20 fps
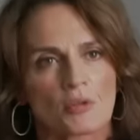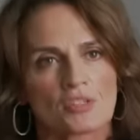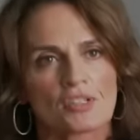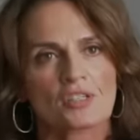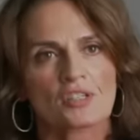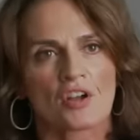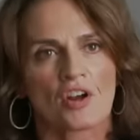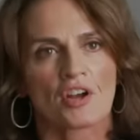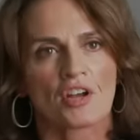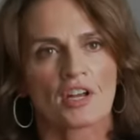puts
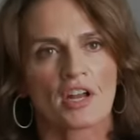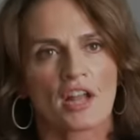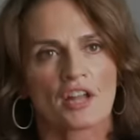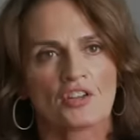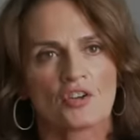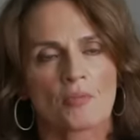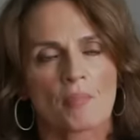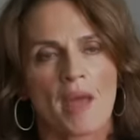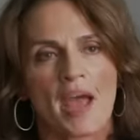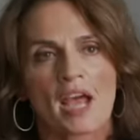a target
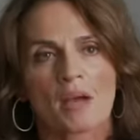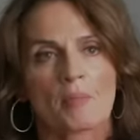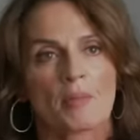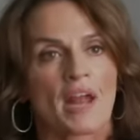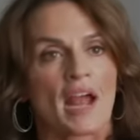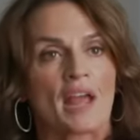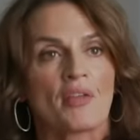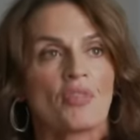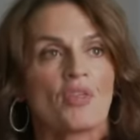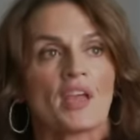on your back, but
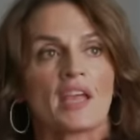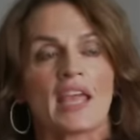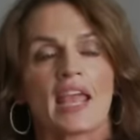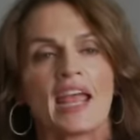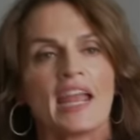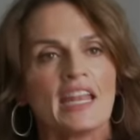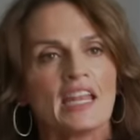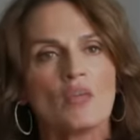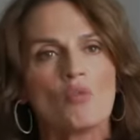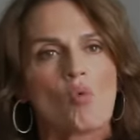I think
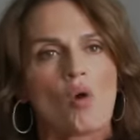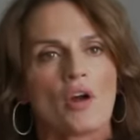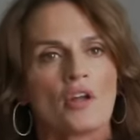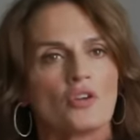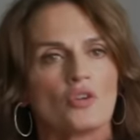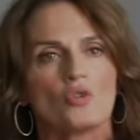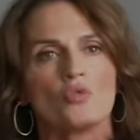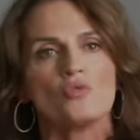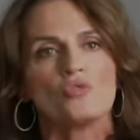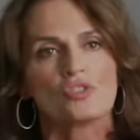
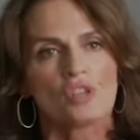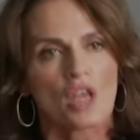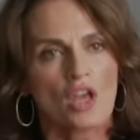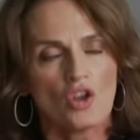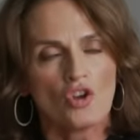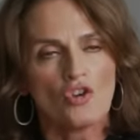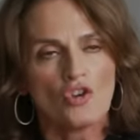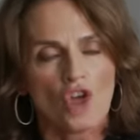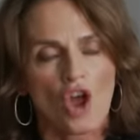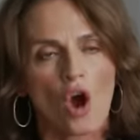anyone who's
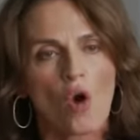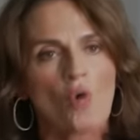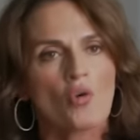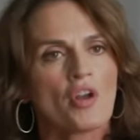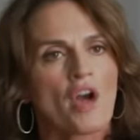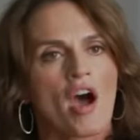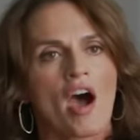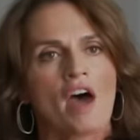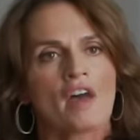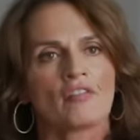
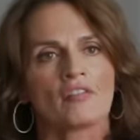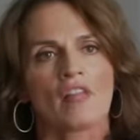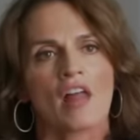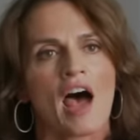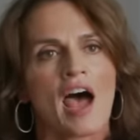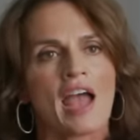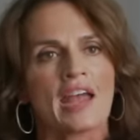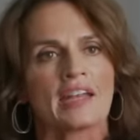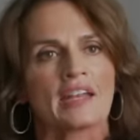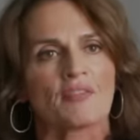known
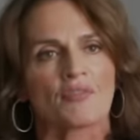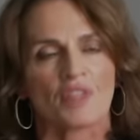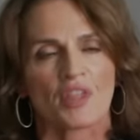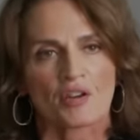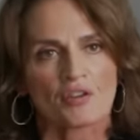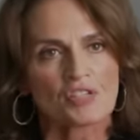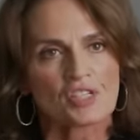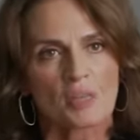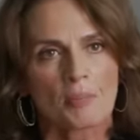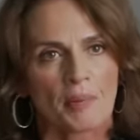online, if
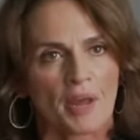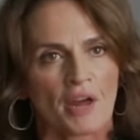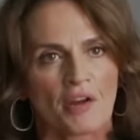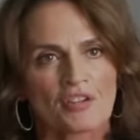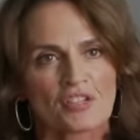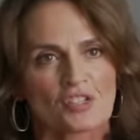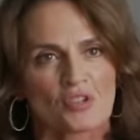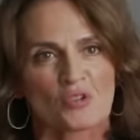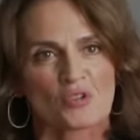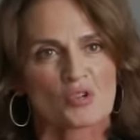there's a
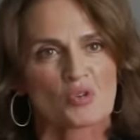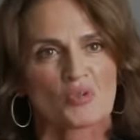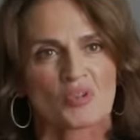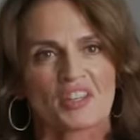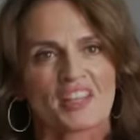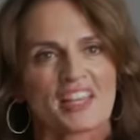parasocial